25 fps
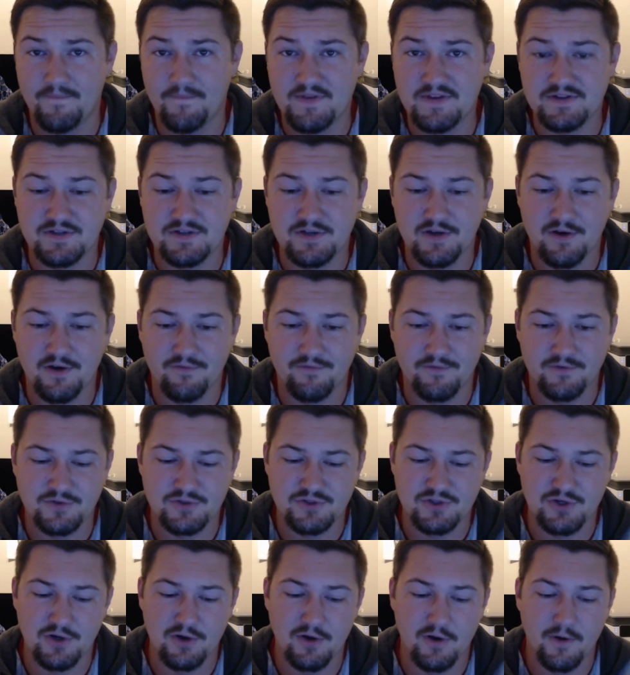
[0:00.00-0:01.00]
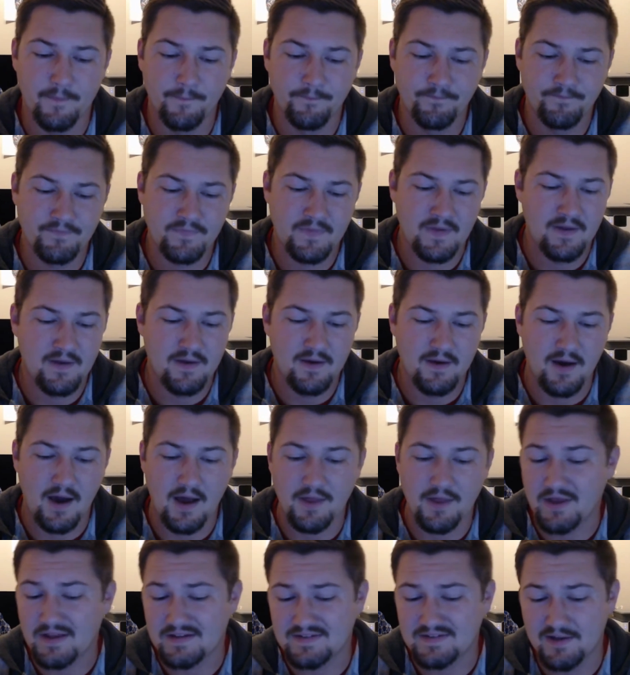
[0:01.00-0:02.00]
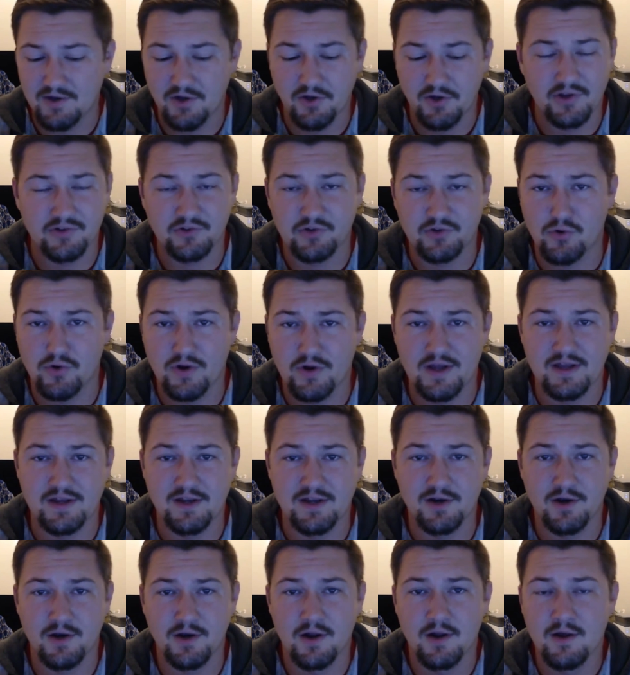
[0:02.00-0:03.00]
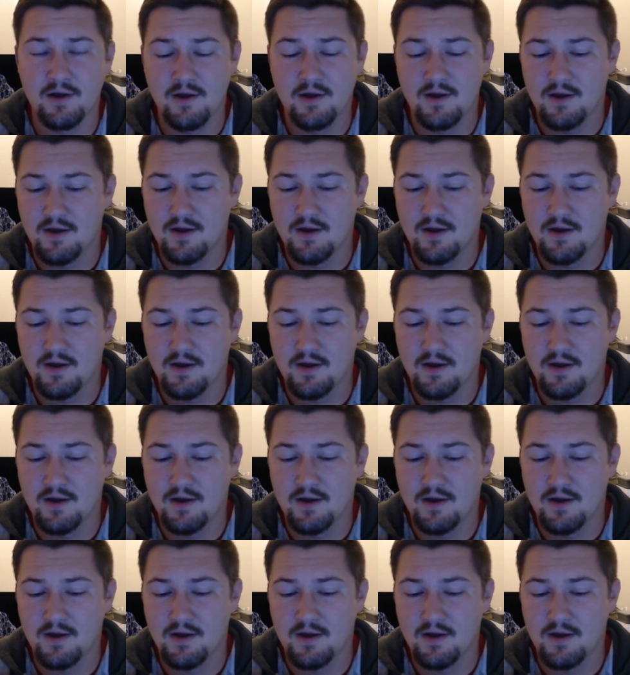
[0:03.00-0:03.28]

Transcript: this year for sure. I think Tannehill has a great year.